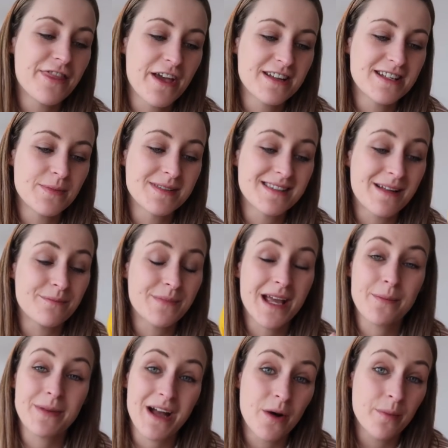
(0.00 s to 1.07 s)
30%
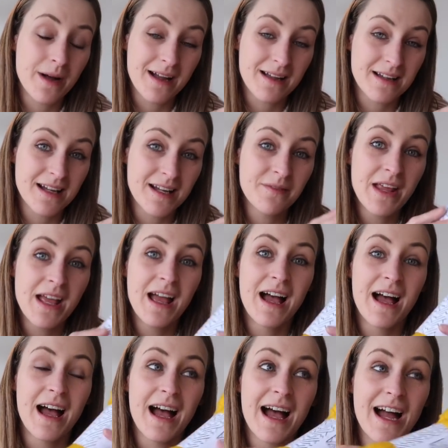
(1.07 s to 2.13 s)
baby alpaca.
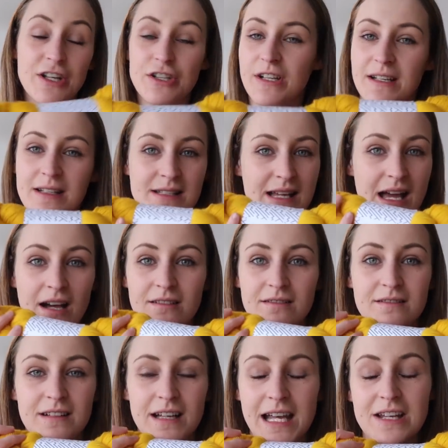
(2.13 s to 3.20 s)
And you can tell,
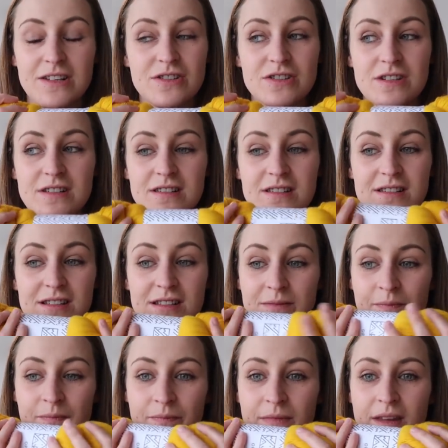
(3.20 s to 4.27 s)
it's just,
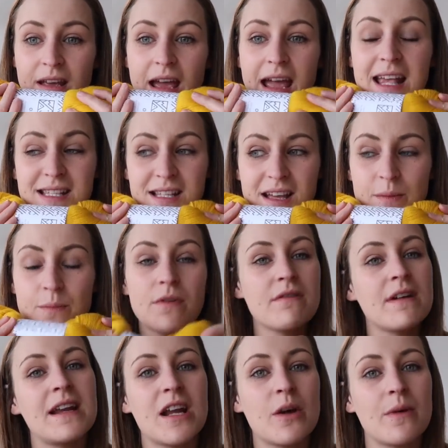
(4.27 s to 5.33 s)
it's like
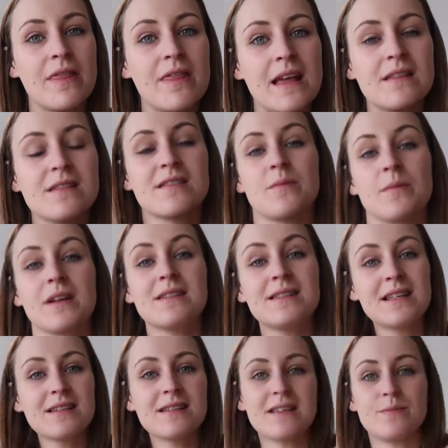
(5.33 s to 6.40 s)
merino and then some, because
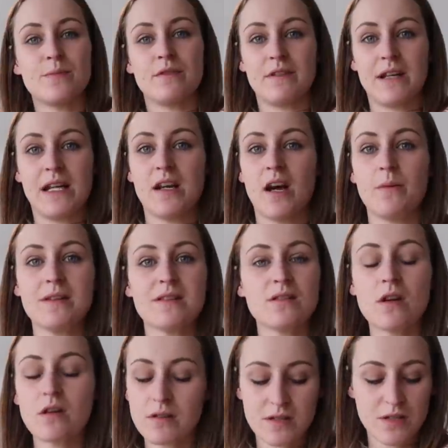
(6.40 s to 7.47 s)
this is merino, it's
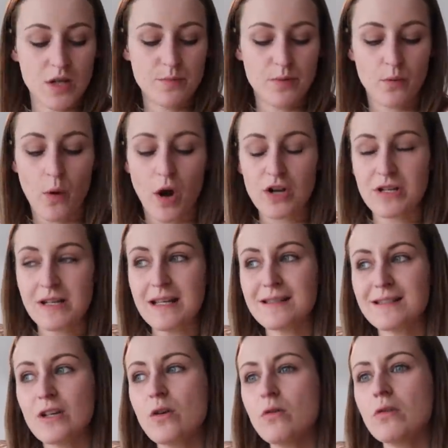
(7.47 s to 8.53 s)
not super wash and it's
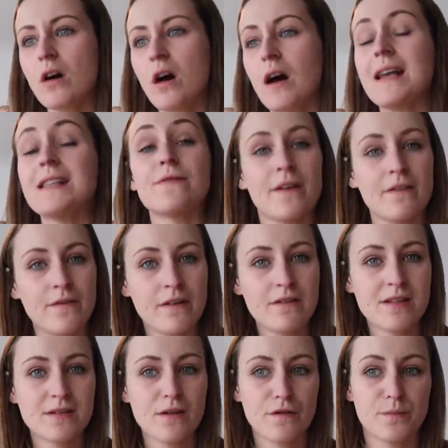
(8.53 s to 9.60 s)
still got, it's very, very
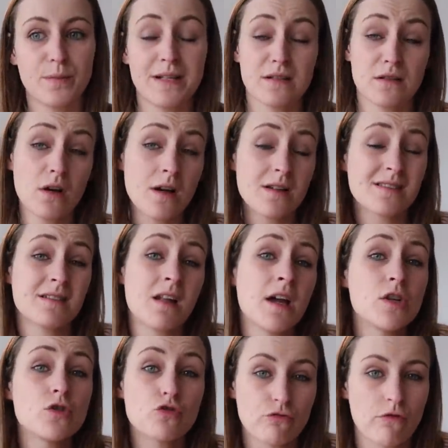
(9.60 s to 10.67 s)
soft, but it's got a
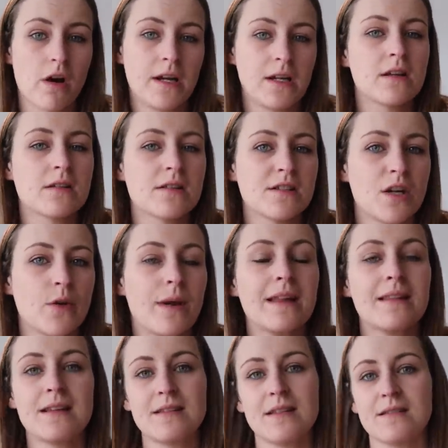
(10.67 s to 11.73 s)
slight dryness to it.
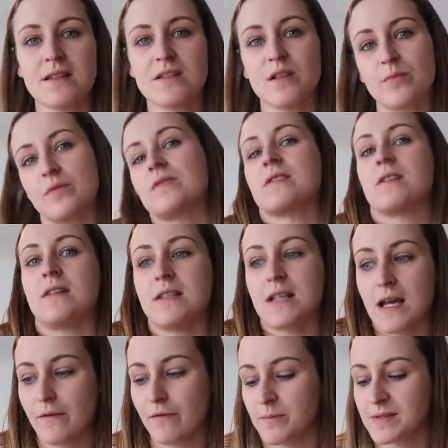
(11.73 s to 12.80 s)
This is the double
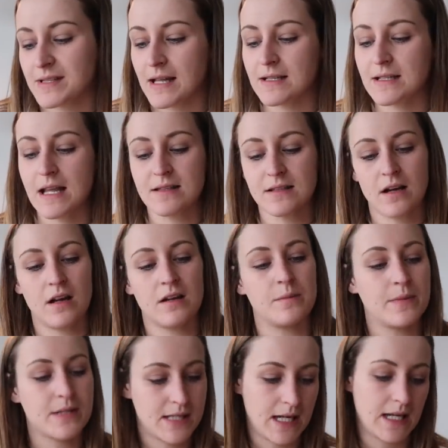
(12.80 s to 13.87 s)
Sunday from Sandnes Garn and
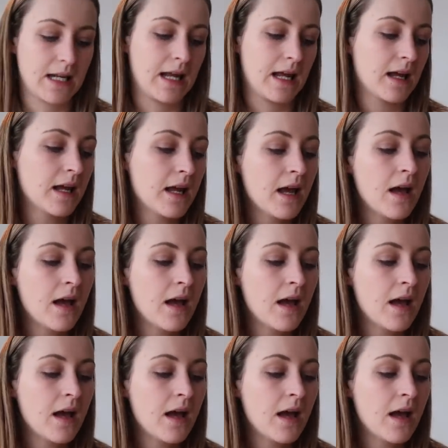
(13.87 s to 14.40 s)
Petite Knit.